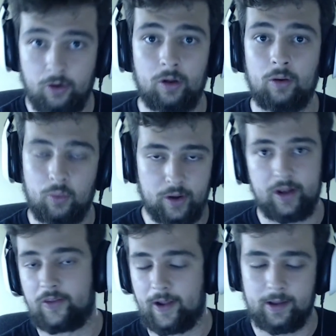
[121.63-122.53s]
and we'll get
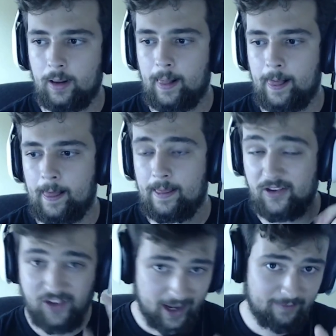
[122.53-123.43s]
into that later. The
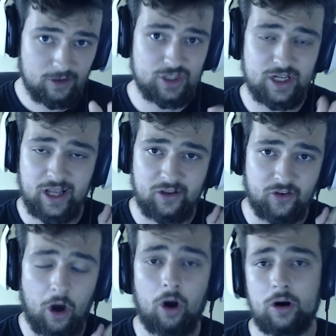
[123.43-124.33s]
second version is
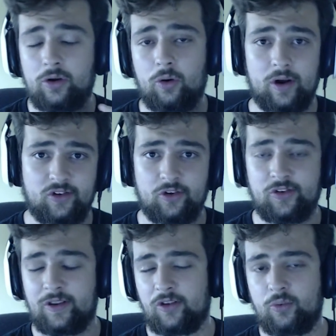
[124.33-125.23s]
hardcore SRZ,
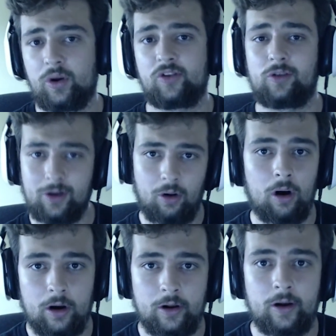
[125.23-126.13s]
and this one is a little
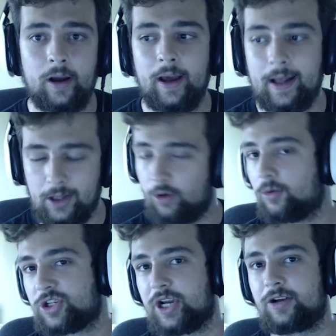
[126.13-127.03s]
harder, a little more
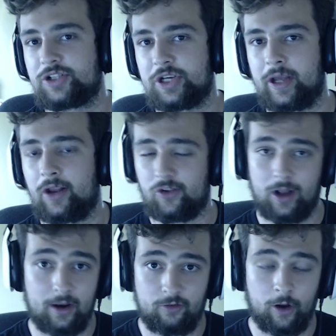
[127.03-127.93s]
challenging, and it's a lot
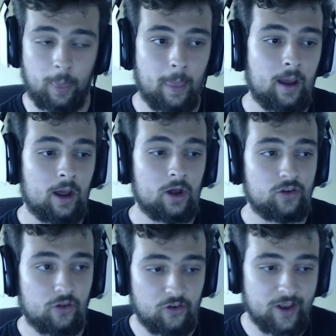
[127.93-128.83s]
of fun. So
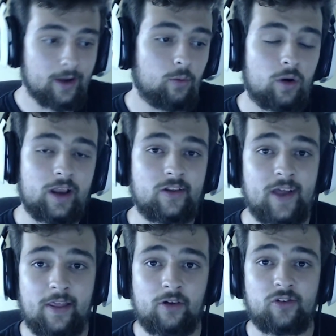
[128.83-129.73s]
the second one is
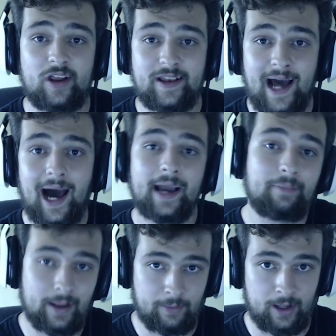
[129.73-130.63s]
that there's a time
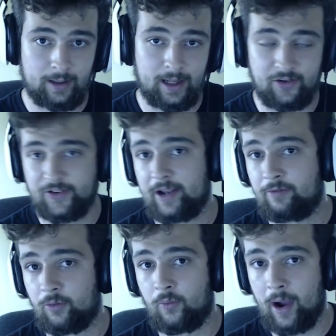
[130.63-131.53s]
limit instead of a
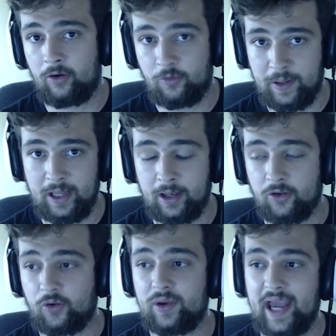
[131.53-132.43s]
rounds beaten. So
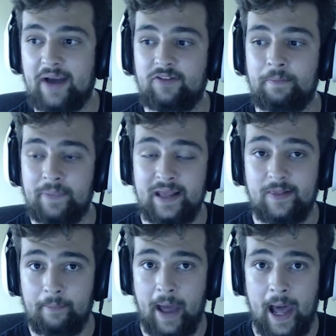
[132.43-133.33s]
we have to beat the
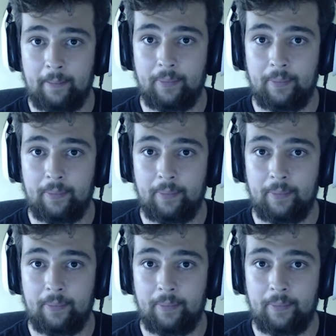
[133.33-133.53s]
map